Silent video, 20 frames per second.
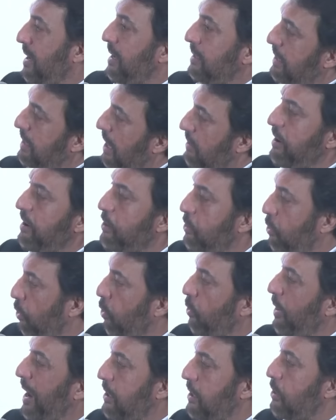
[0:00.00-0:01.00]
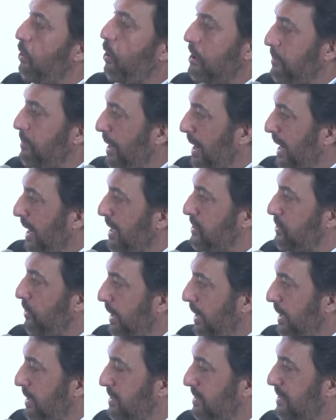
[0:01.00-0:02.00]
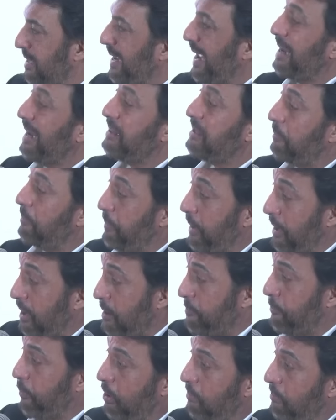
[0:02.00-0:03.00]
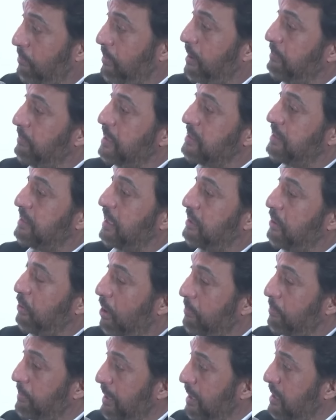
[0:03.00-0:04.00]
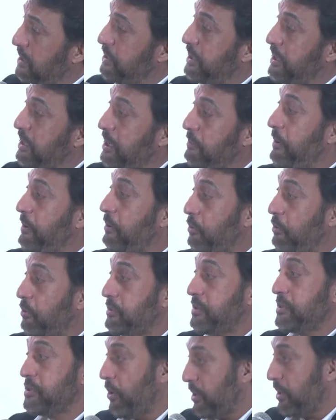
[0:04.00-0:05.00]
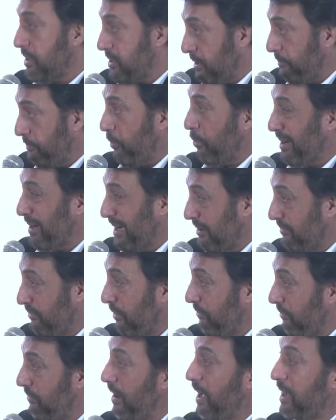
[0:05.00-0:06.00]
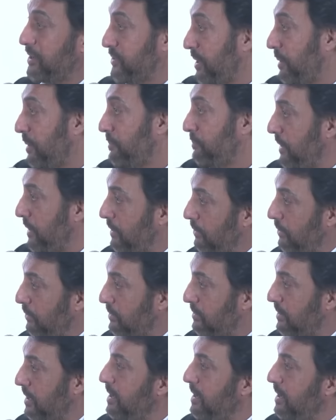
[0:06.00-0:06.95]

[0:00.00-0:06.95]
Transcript: They will grow at normalized rates. And their bigger problem is that nominal GDP growth is not supportive of large company mm-hmm. growth.